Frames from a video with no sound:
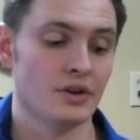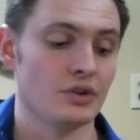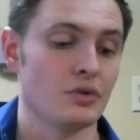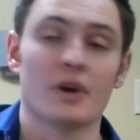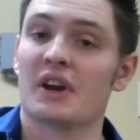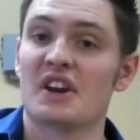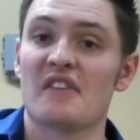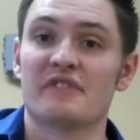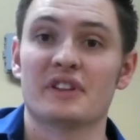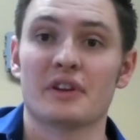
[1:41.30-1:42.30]
can do a
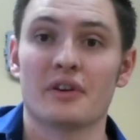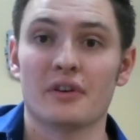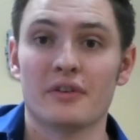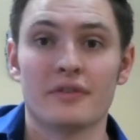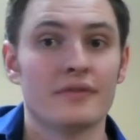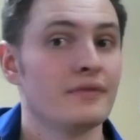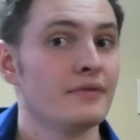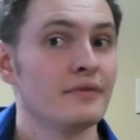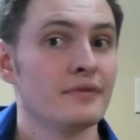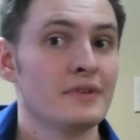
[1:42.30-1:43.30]
nifty little,
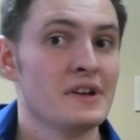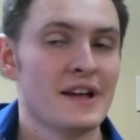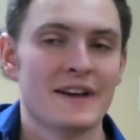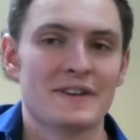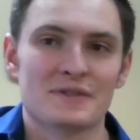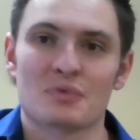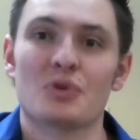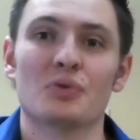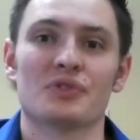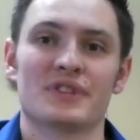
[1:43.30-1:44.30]
some
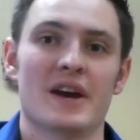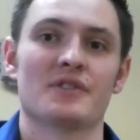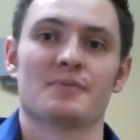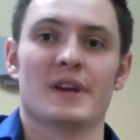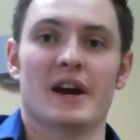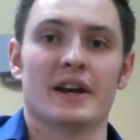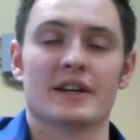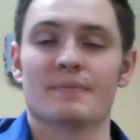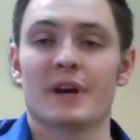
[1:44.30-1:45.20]
cool sounds behind it.